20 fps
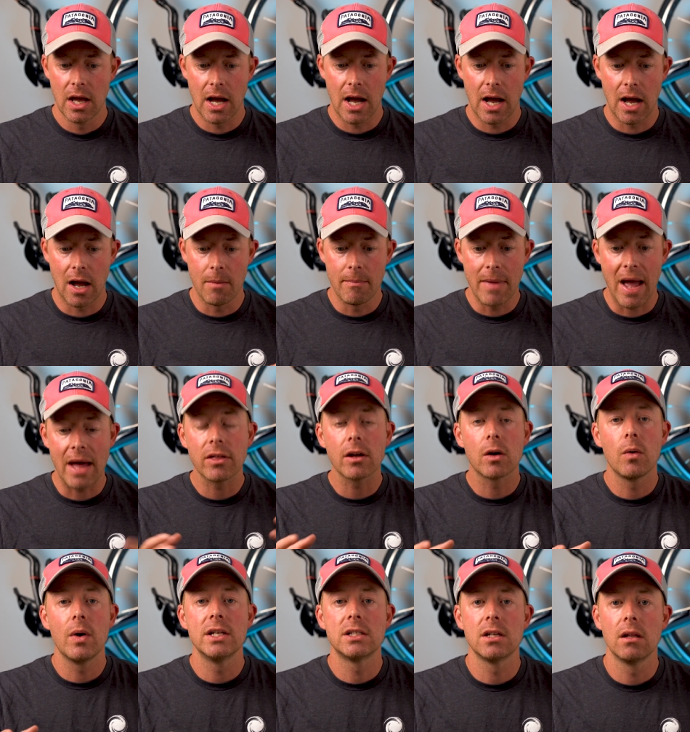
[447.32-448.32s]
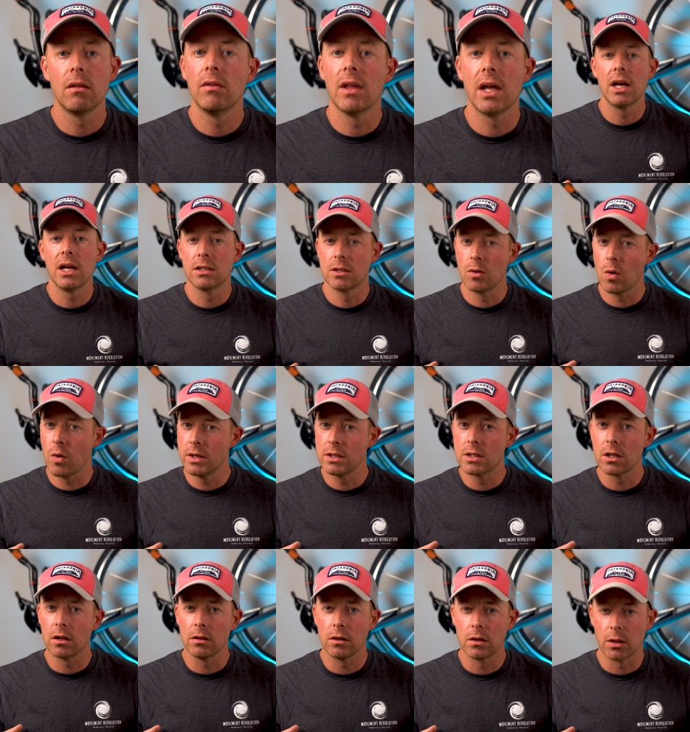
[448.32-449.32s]
uh, a math equation that it's going
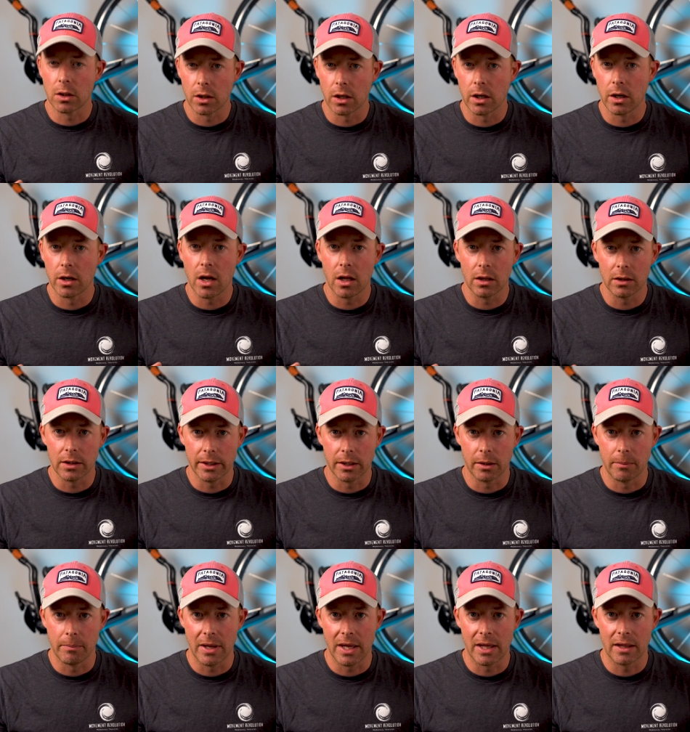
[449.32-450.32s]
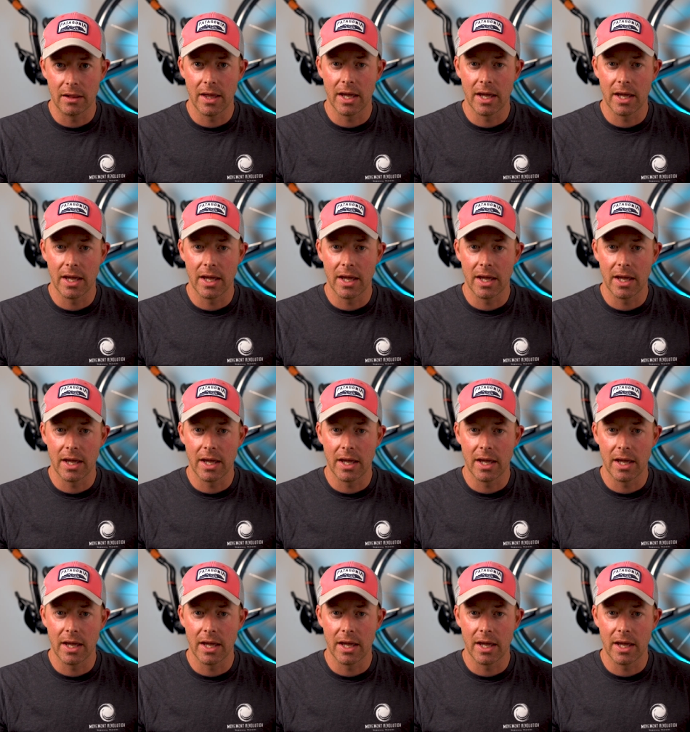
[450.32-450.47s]
to learn a little bit.